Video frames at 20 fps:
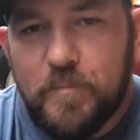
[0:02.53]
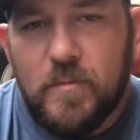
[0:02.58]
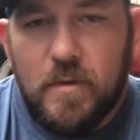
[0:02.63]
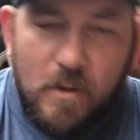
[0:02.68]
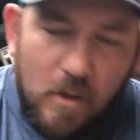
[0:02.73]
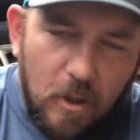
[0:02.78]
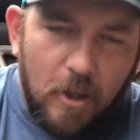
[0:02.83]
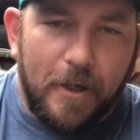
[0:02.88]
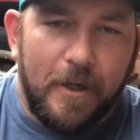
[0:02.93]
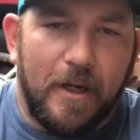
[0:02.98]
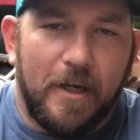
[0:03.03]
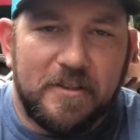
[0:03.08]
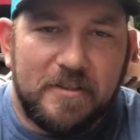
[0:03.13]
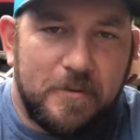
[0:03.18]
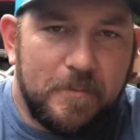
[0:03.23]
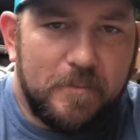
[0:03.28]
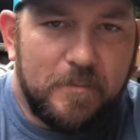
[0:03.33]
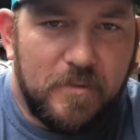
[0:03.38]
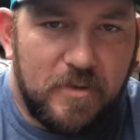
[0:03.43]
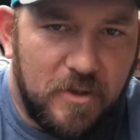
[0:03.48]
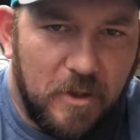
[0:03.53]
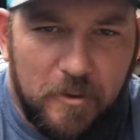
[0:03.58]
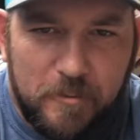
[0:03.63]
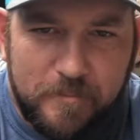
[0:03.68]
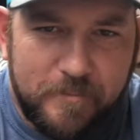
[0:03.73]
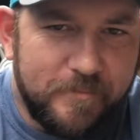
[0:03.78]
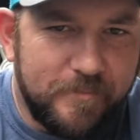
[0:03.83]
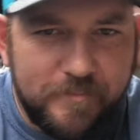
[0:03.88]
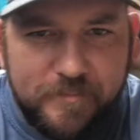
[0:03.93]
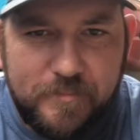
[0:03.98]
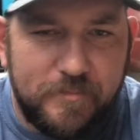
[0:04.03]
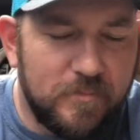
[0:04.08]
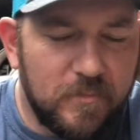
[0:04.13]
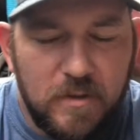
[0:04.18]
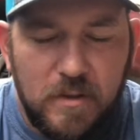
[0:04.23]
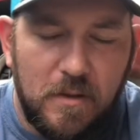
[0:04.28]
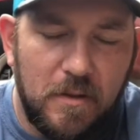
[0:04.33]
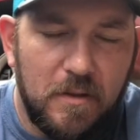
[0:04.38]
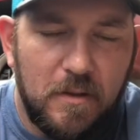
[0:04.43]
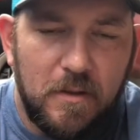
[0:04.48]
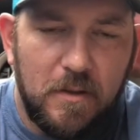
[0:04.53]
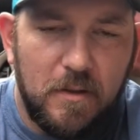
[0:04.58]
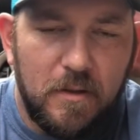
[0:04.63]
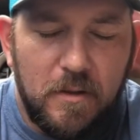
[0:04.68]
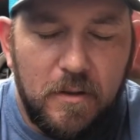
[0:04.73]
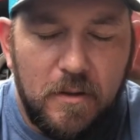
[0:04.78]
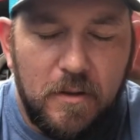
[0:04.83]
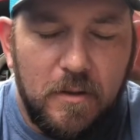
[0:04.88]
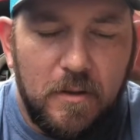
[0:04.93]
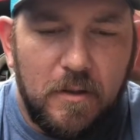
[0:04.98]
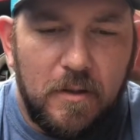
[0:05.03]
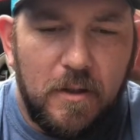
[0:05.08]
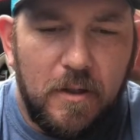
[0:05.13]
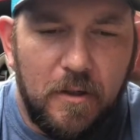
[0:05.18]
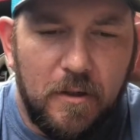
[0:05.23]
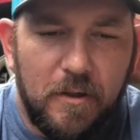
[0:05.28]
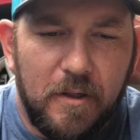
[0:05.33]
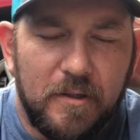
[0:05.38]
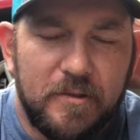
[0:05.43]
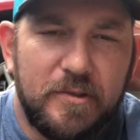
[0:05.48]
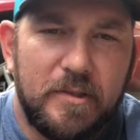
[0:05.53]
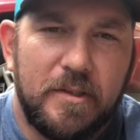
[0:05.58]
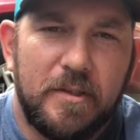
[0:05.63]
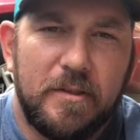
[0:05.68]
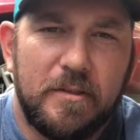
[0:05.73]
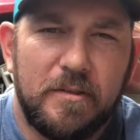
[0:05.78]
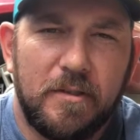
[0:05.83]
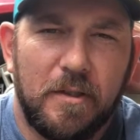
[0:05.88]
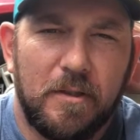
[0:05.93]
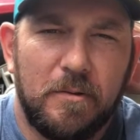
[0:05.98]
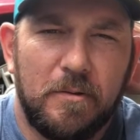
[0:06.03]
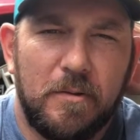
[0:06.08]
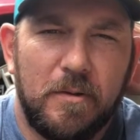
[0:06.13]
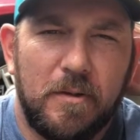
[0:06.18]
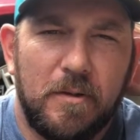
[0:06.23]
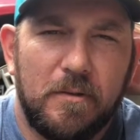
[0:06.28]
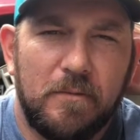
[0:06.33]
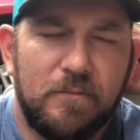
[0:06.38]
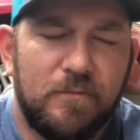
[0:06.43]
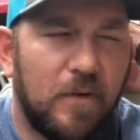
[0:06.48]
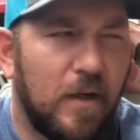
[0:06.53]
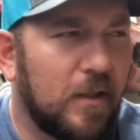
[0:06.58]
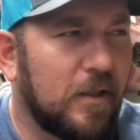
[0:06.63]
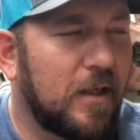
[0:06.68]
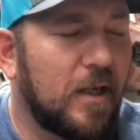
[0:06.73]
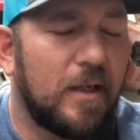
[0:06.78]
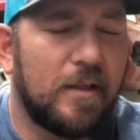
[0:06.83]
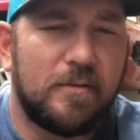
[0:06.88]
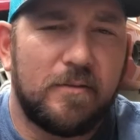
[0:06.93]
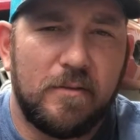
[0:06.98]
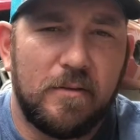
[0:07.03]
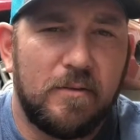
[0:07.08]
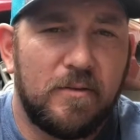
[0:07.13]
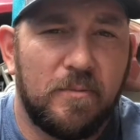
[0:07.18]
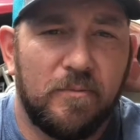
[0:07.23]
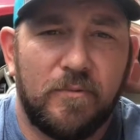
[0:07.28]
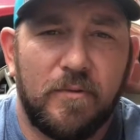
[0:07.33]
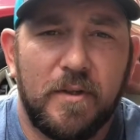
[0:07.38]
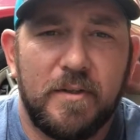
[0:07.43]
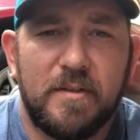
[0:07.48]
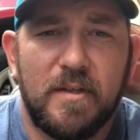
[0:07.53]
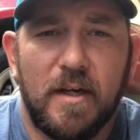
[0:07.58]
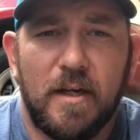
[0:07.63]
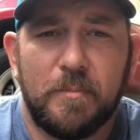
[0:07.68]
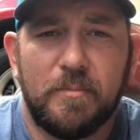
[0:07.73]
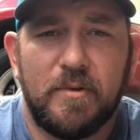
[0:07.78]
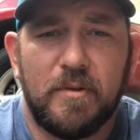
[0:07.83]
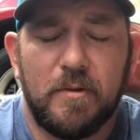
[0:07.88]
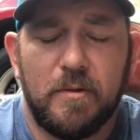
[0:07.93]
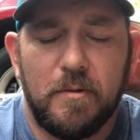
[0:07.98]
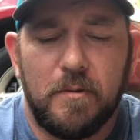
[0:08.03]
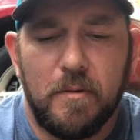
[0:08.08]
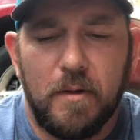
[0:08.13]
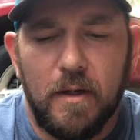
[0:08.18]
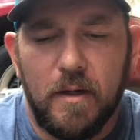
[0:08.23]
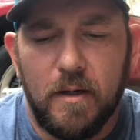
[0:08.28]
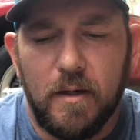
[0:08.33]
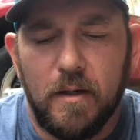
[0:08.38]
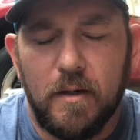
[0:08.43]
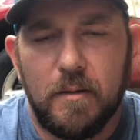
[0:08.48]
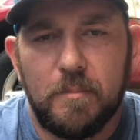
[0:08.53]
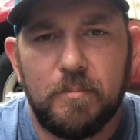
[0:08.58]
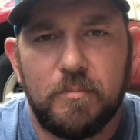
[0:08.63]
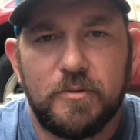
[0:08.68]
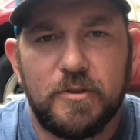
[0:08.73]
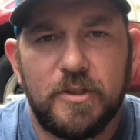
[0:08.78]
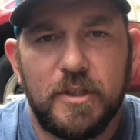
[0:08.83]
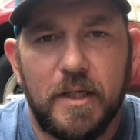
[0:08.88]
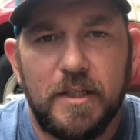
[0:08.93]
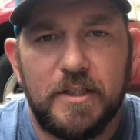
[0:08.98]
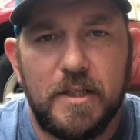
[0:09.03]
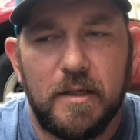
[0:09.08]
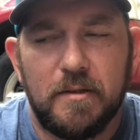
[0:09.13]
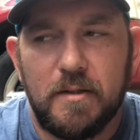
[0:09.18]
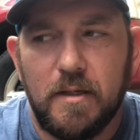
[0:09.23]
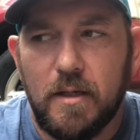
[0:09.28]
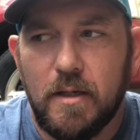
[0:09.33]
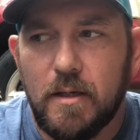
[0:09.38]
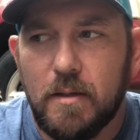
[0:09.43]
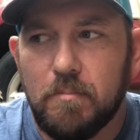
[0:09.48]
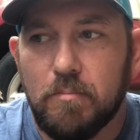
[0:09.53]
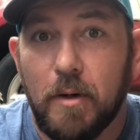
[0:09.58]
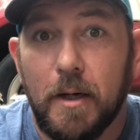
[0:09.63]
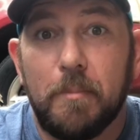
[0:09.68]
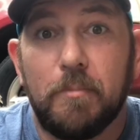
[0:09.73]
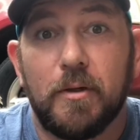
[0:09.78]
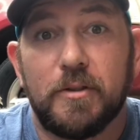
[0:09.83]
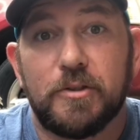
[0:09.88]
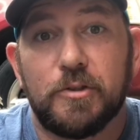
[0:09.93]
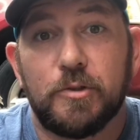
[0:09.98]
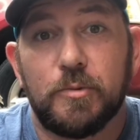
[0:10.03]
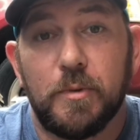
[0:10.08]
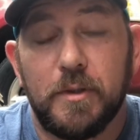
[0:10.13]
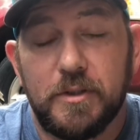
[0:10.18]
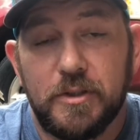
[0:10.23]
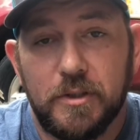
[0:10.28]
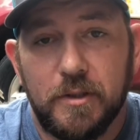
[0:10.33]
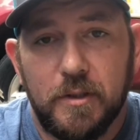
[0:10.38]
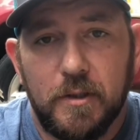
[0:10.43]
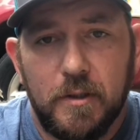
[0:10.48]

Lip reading: All right, guys, so here it is. So finally got some free time to change out the brake pressure switch.